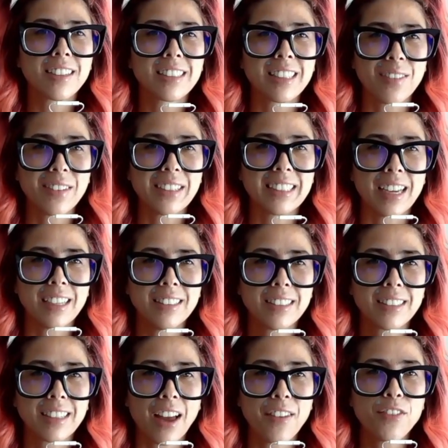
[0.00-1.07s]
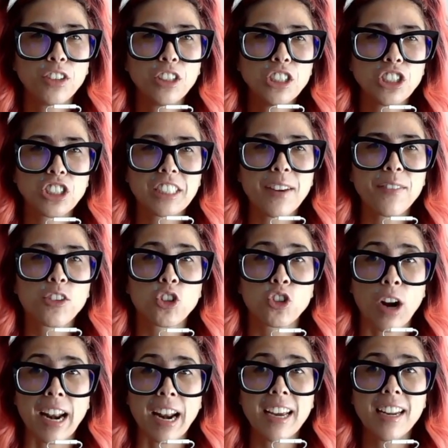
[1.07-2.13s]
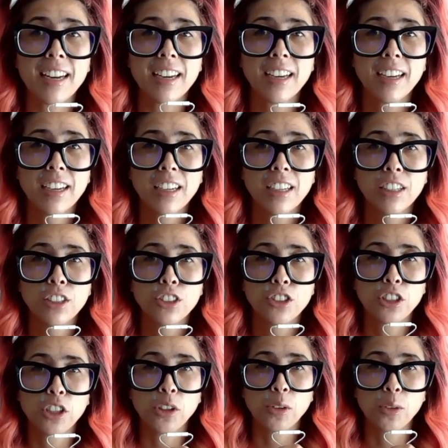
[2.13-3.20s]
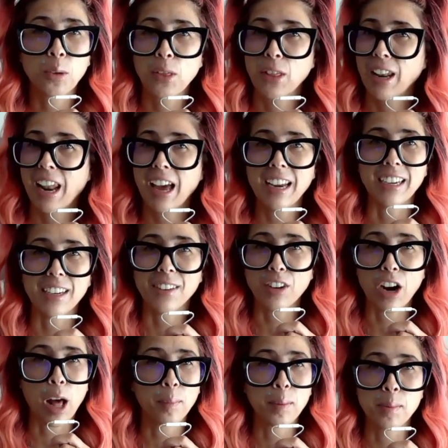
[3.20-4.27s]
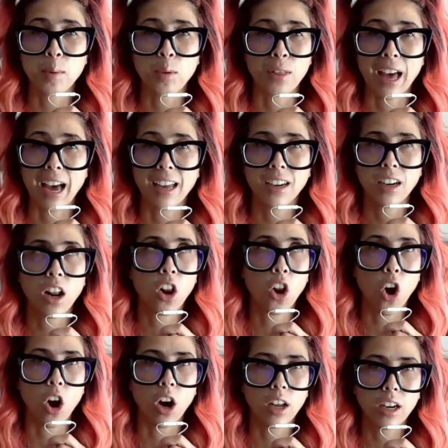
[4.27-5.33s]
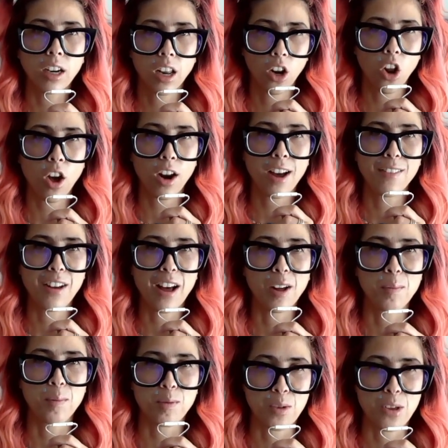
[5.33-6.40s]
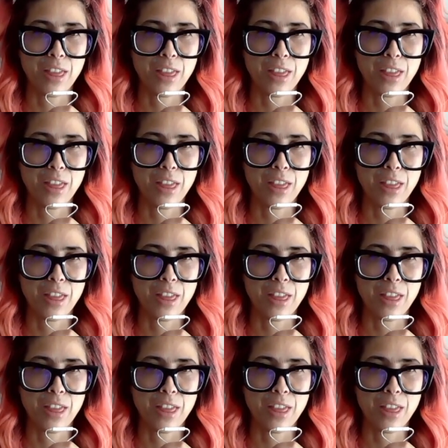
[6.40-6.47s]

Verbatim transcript: does that make sense? I fully just give credit to the light for helping me with that a lot a lot of help with